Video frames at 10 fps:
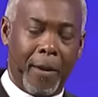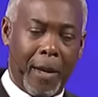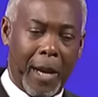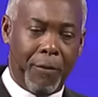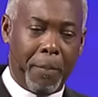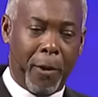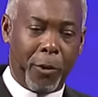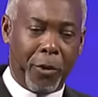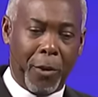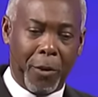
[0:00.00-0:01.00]
every
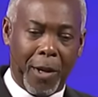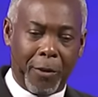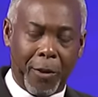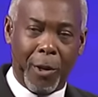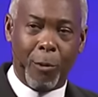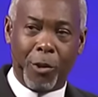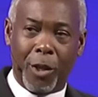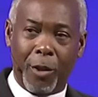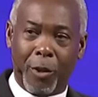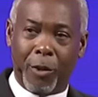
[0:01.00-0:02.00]
person who doesn't know
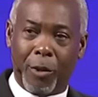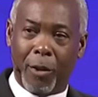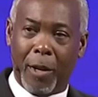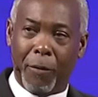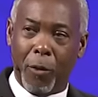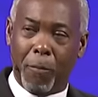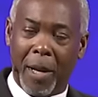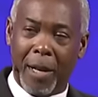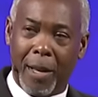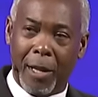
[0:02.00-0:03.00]
Jesus, if you've
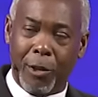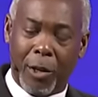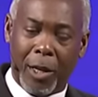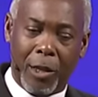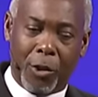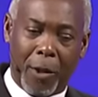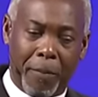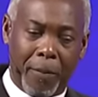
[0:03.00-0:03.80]
been in your Egypt